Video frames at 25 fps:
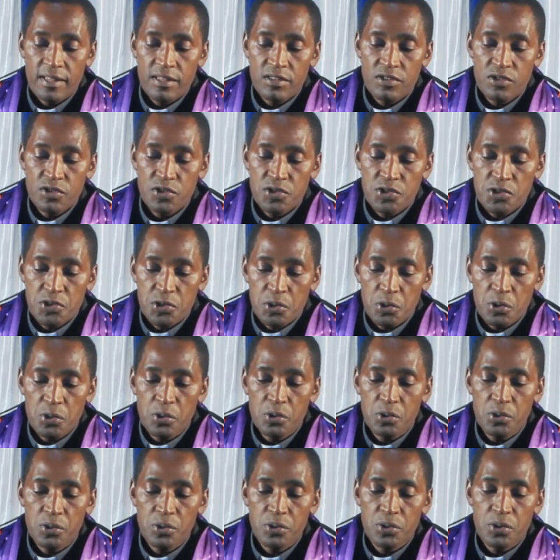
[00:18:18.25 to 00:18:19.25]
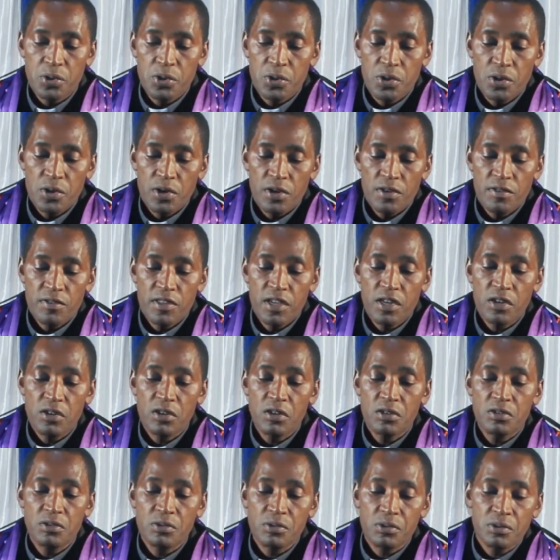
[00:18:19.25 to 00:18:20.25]
So they
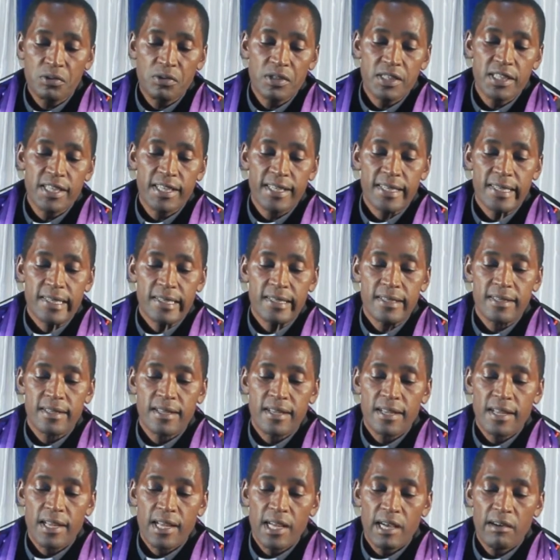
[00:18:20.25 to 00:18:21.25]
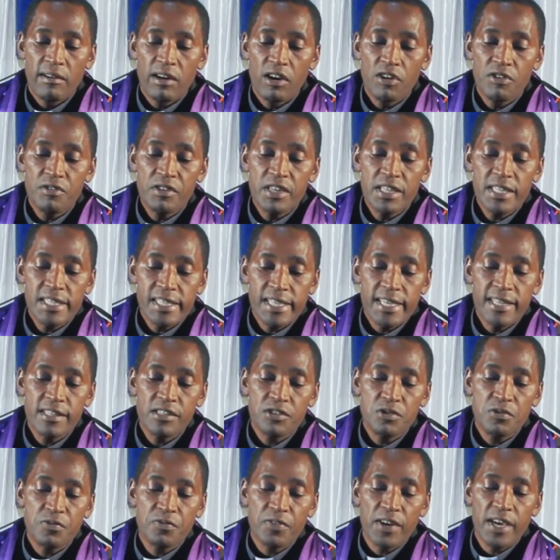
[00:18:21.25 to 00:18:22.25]
concluded our only chance
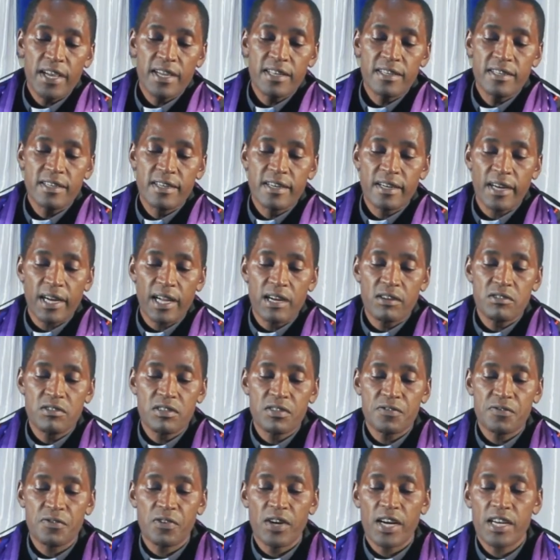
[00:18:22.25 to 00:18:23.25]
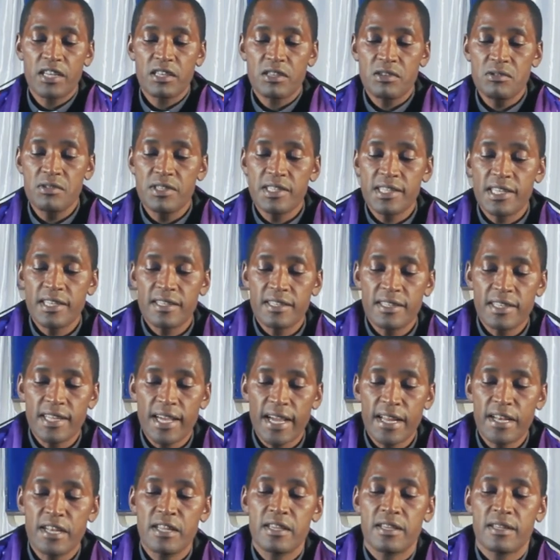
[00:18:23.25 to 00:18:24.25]
to find grounds for accusing
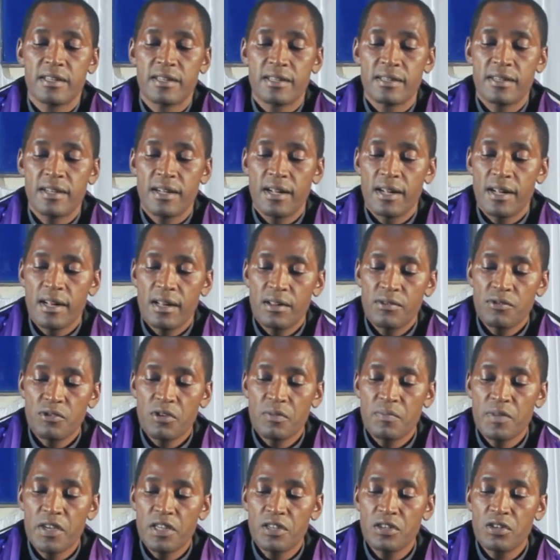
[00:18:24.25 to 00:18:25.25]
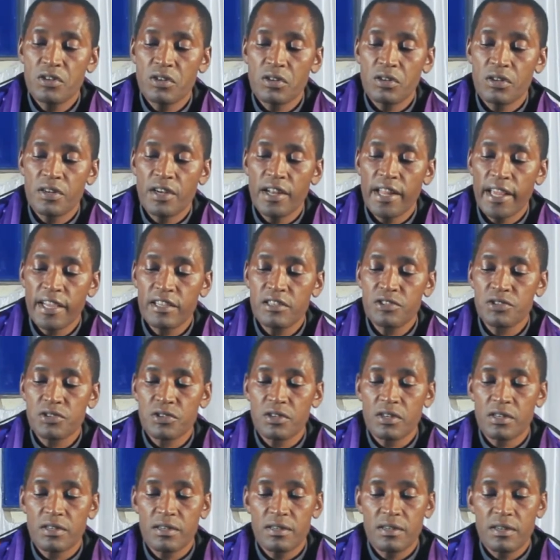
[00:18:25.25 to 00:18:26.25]
Daniel will be in
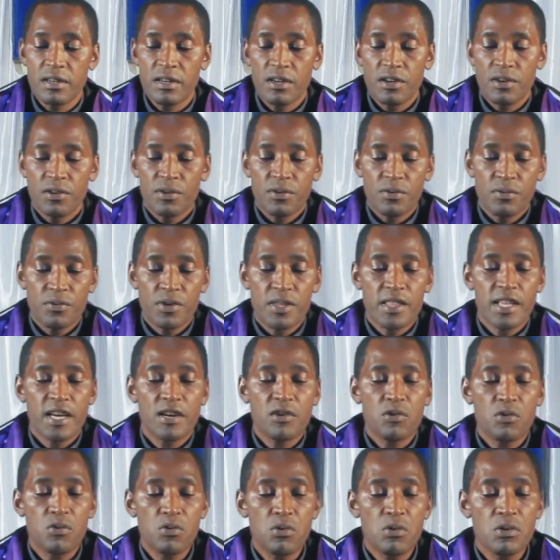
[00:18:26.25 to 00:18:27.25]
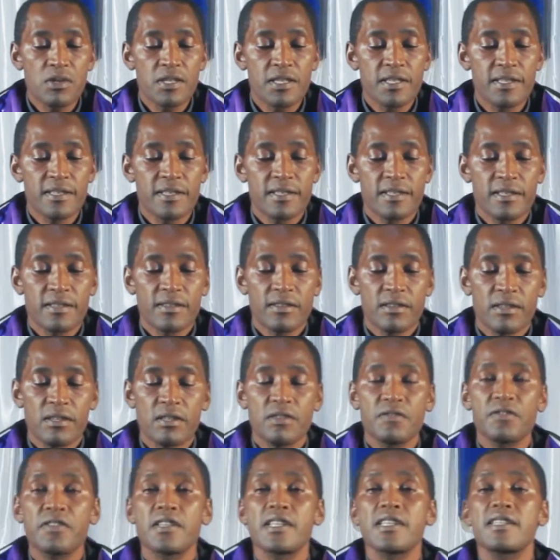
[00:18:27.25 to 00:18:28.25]
connection with the rules
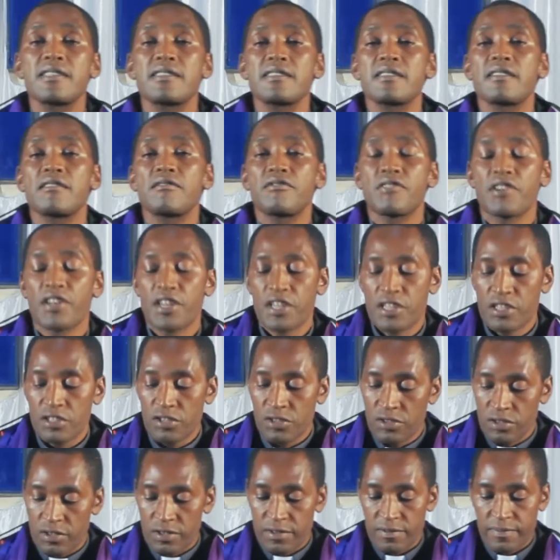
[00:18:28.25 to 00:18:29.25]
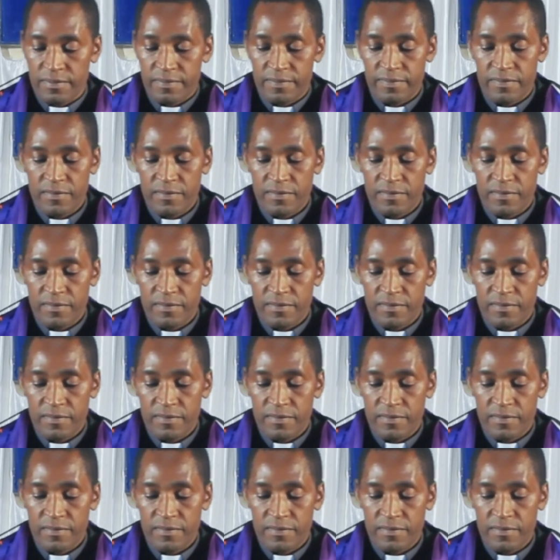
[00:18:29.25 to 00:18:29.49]
of his religion.